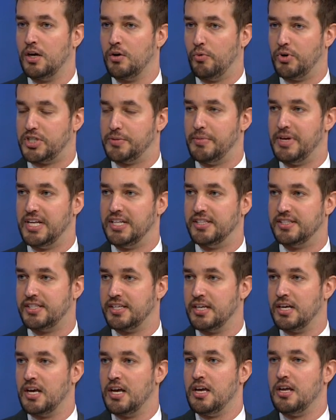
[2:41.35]
which means
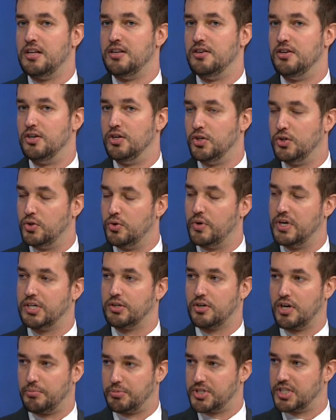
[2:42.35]
new
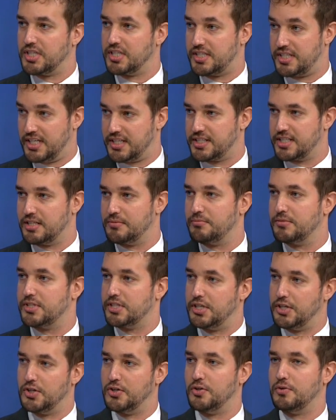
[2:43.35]
encryption systems,
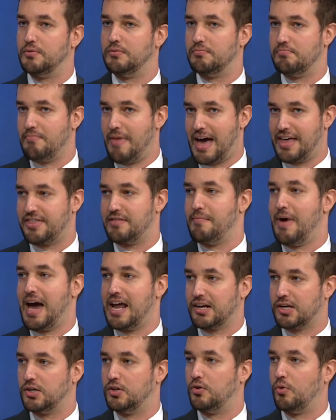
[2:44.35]
new
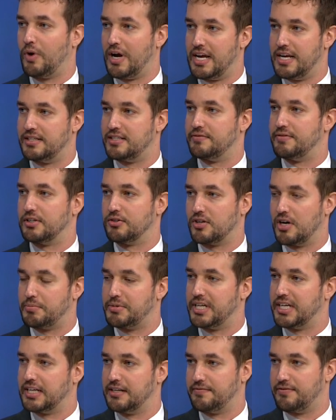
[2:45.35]
mathematical ways of
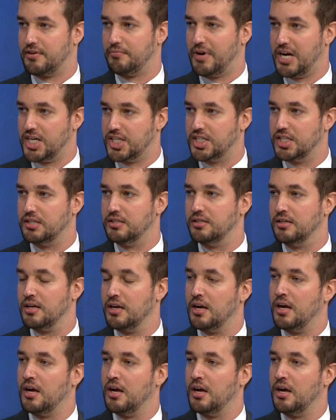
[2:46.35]
encrypting information,